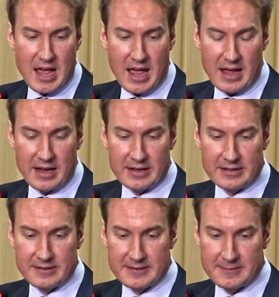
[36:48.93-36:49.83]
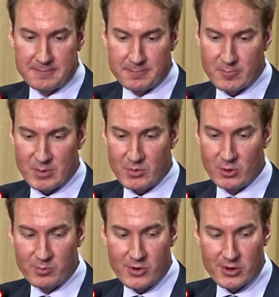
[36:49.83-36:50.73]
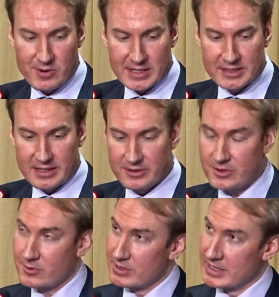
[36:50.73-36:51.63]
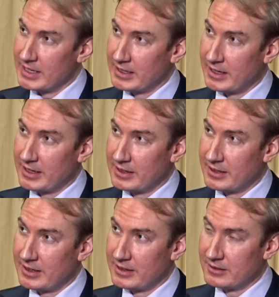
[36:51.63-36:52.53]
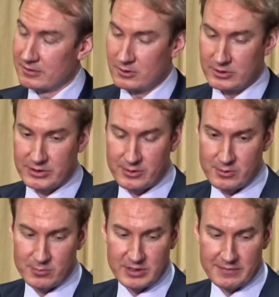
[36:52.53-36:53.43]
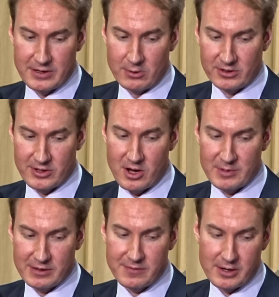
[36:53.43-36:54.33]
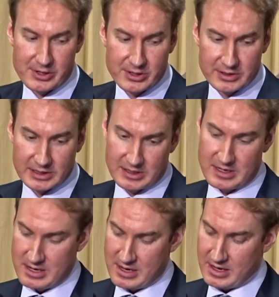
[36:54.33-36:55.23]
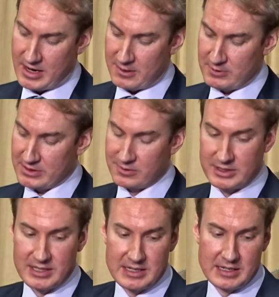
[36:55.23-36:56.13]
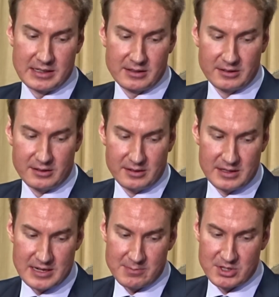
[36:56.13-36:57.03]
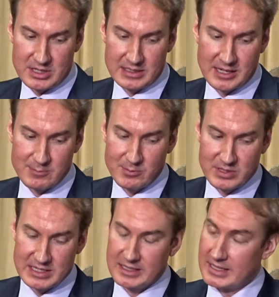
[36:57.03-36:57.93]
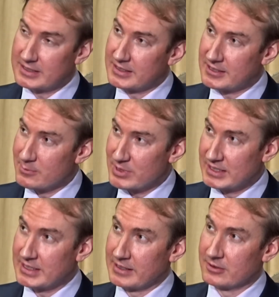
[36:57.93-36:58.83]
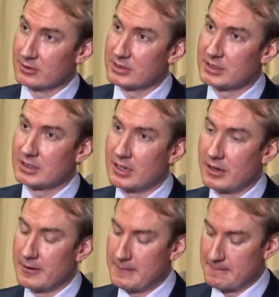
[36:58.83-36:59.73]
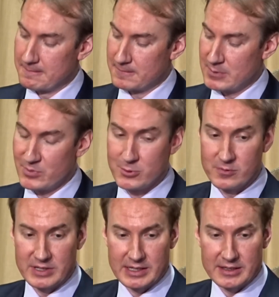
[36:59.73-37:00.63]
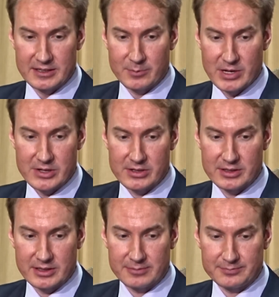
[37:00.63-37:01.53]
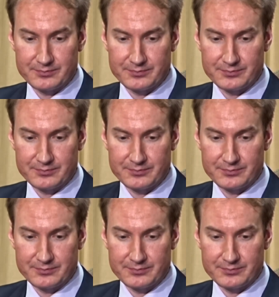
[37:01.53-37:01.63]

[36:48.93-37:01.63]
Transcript: and both motor and sensory and also different autonomic functions. And we could see EMGs, MEPs, and SSCP signals improving in these patients.